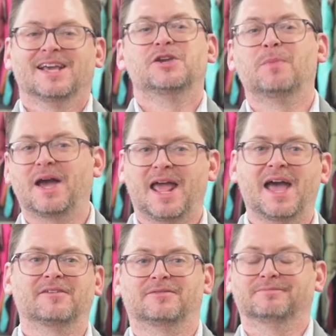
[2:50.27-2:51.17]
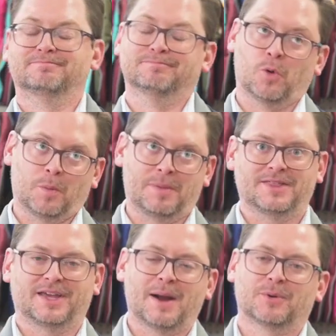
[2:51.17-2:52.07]
you might have more
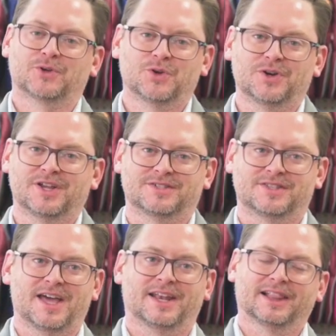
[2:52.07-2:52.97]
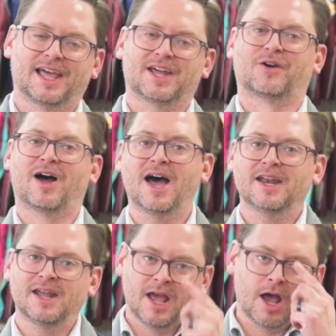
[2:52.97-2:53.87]
bathing opportunities than later on.